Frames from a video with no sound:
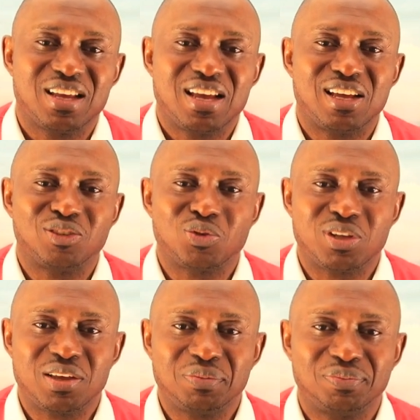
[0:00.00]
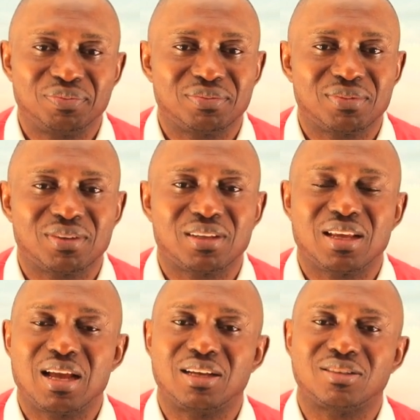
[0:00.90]
And today,
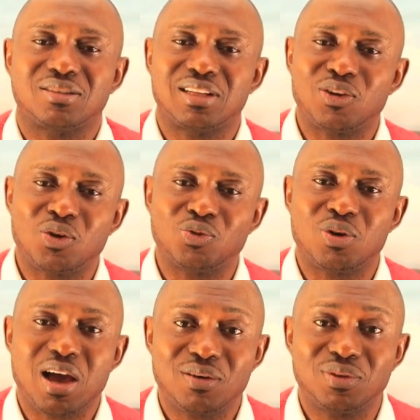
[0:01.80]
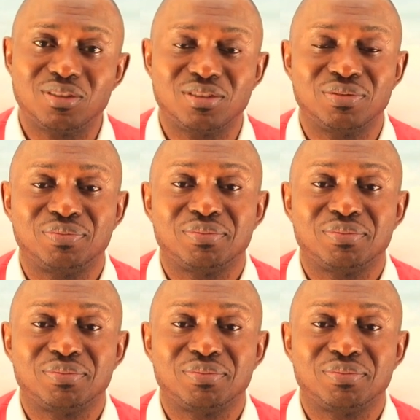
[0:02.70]
as the Lord will have it,